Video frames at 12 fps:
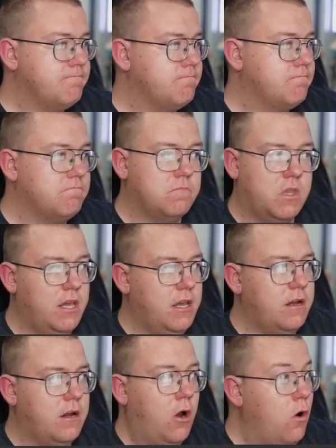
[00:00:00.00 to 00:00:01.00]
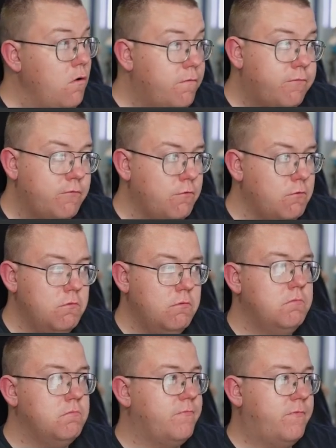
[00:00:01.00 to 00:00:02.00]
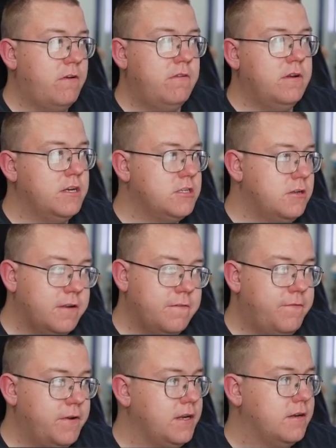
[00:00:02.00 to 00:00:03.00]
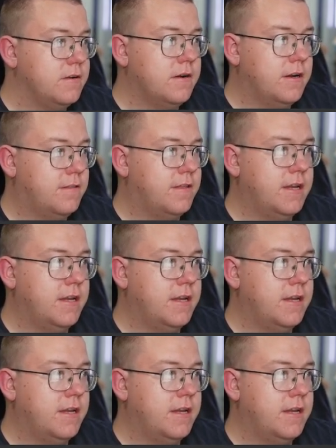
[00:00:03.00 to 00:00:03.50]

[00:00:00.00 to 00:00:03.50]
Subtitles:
Yeah, overall, very nice looking figure, I think.